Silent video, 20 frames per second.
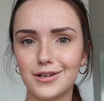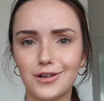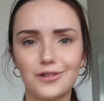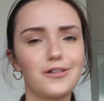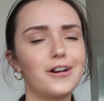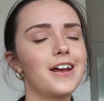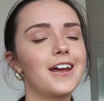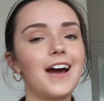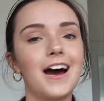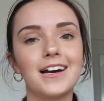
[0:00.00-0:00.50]
a
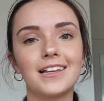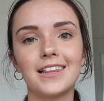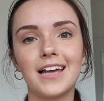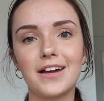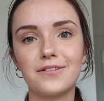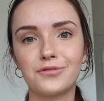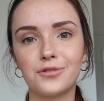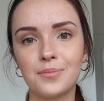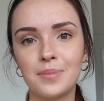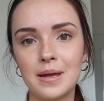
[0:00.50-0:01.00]
great
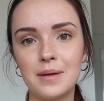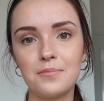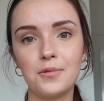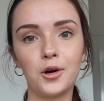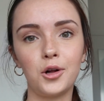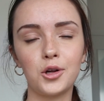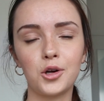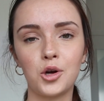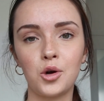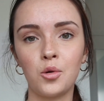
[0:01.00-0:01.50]
guideline for
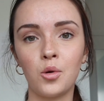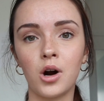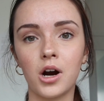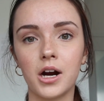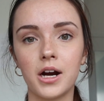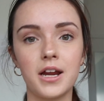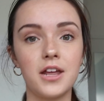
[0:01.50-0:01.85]
people who are